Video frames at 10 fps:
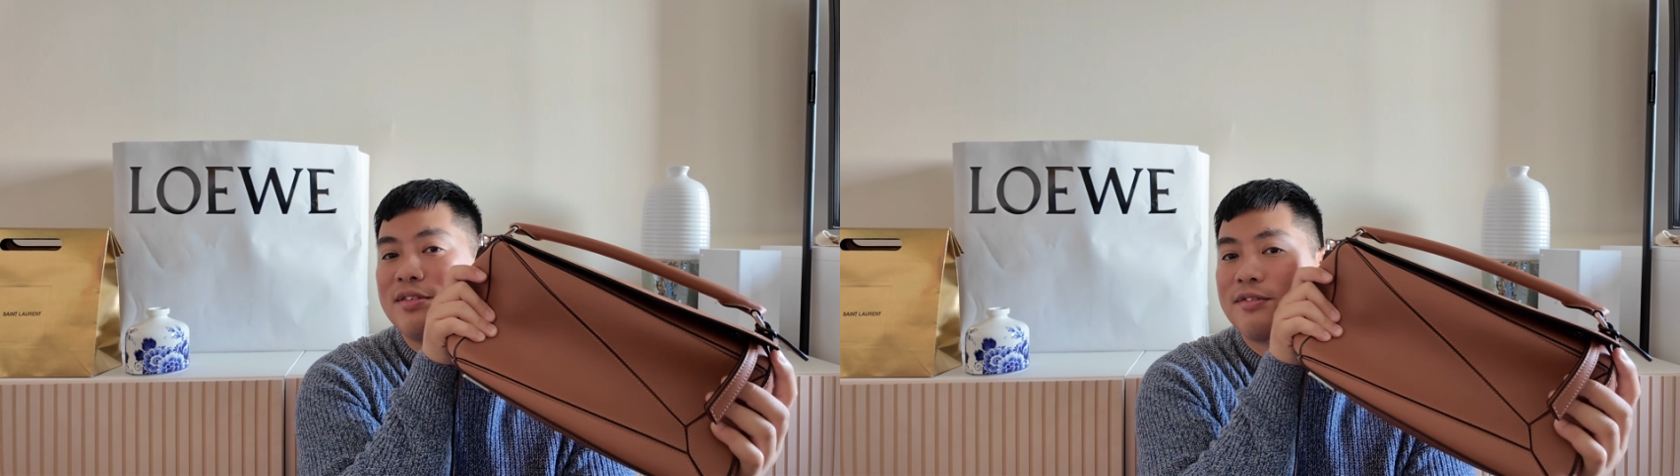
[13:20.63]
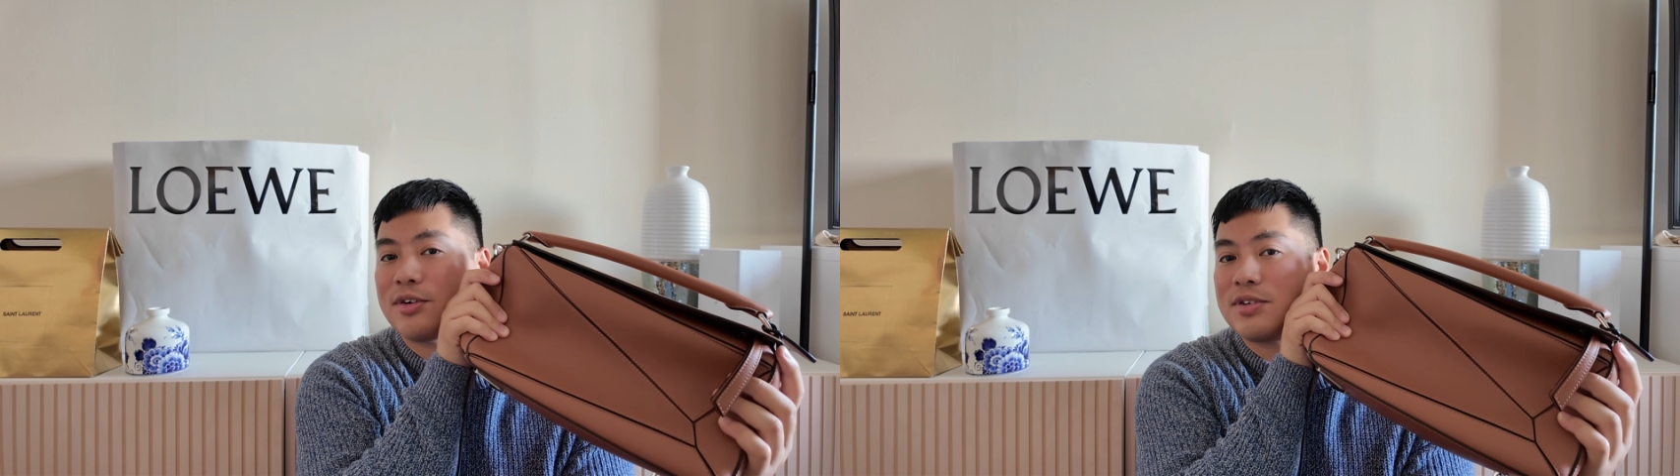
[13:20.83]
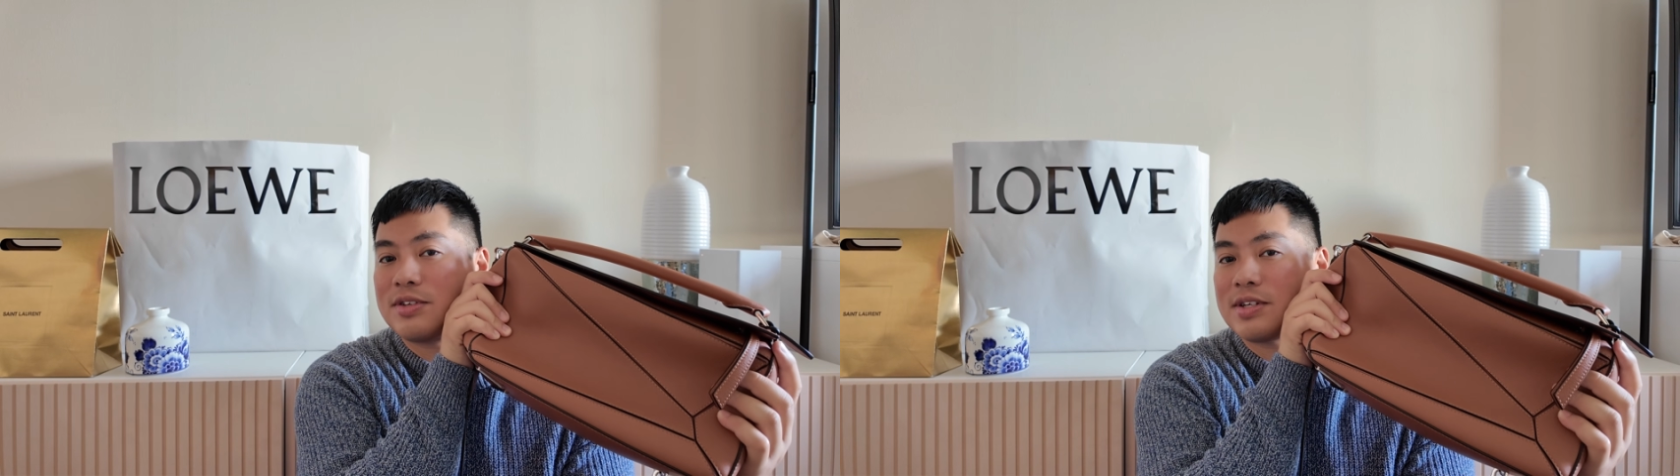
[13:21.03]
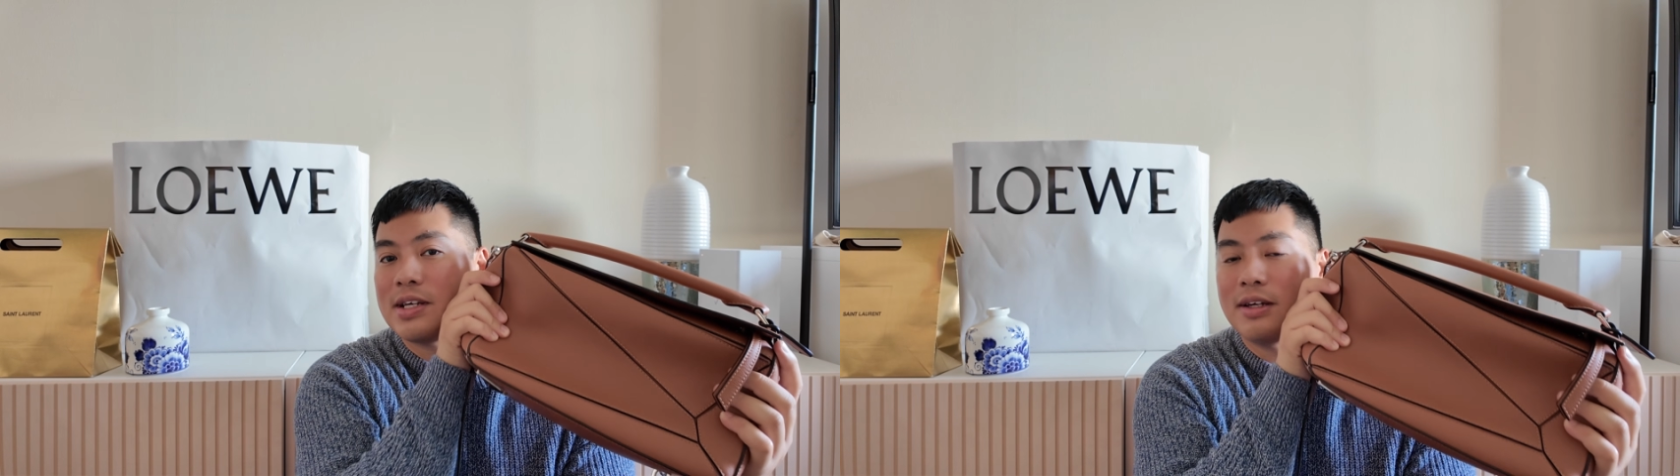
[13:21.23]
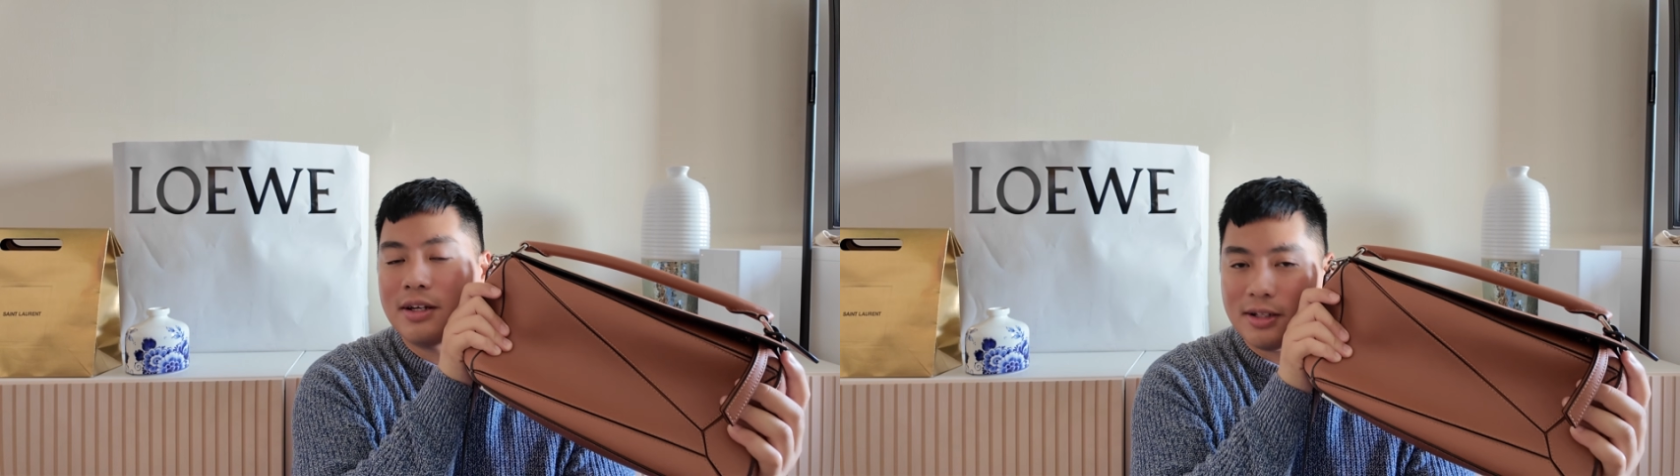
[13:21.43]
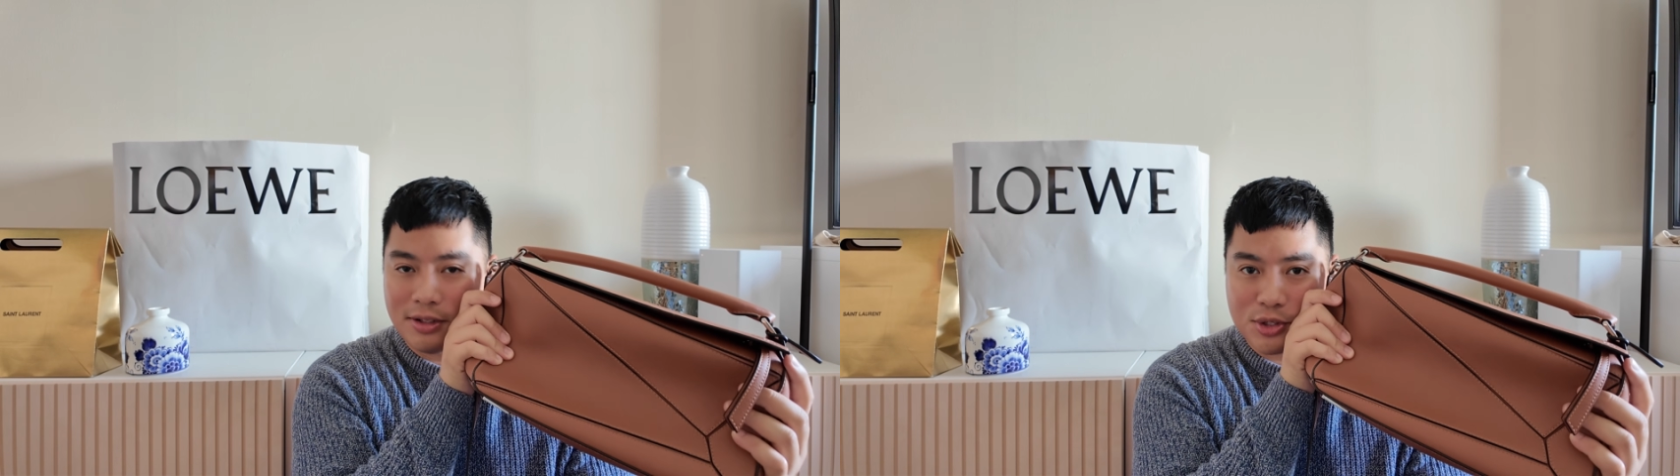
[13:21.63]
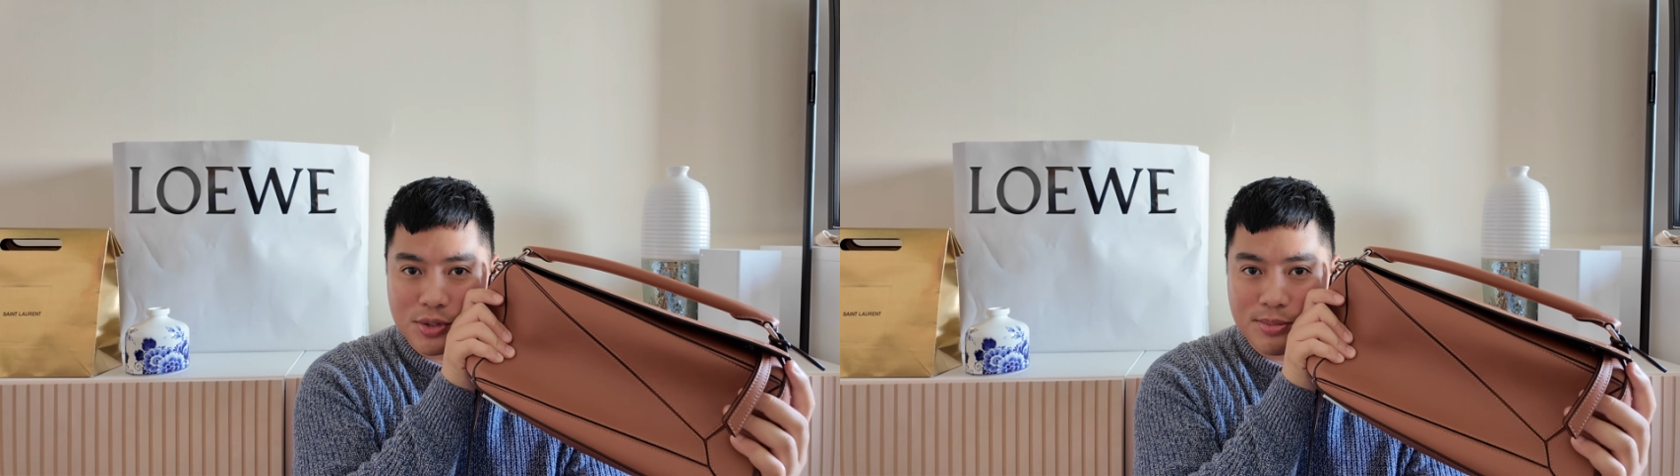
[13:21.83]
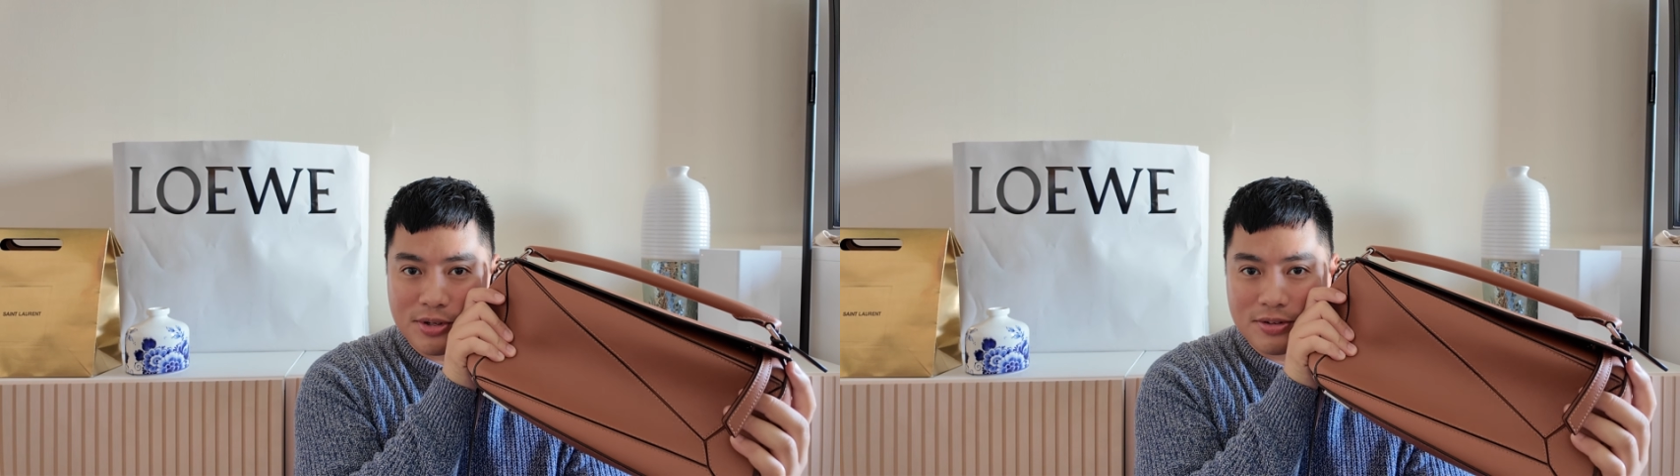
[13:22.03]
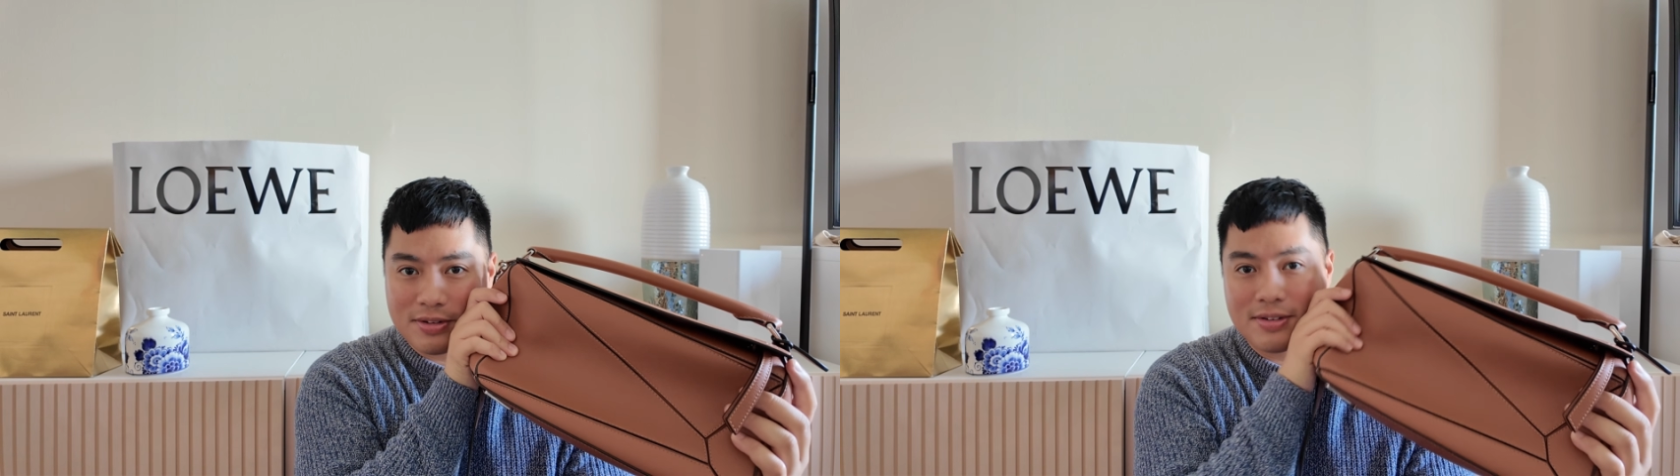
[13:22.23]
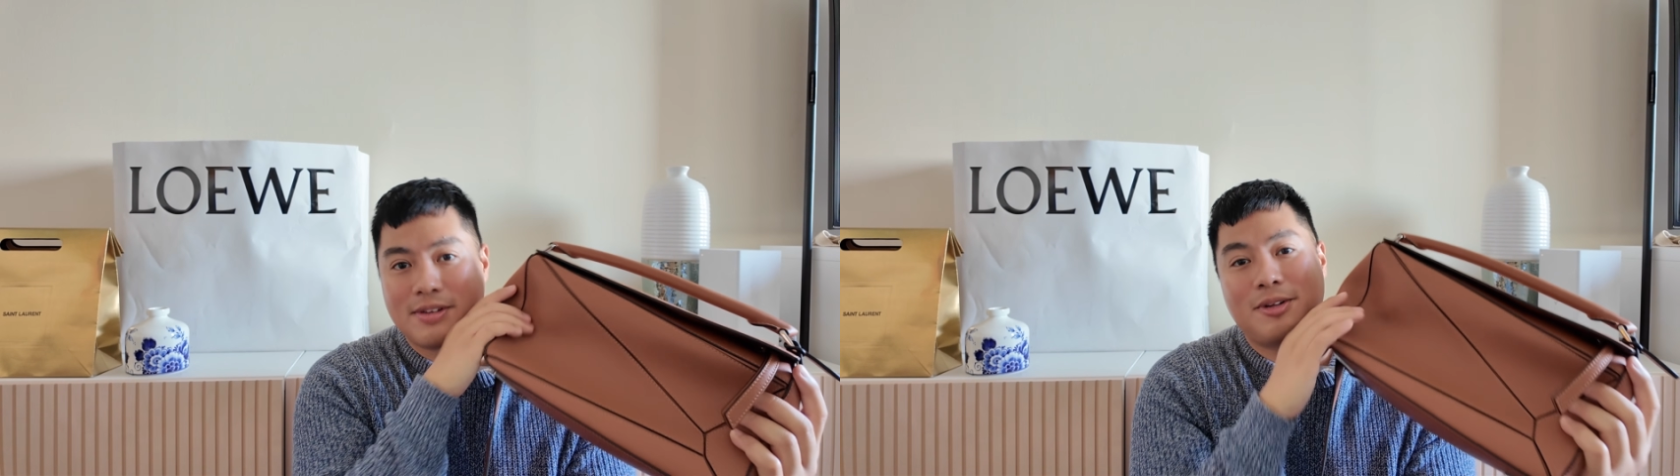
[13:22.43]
first luxury purchase.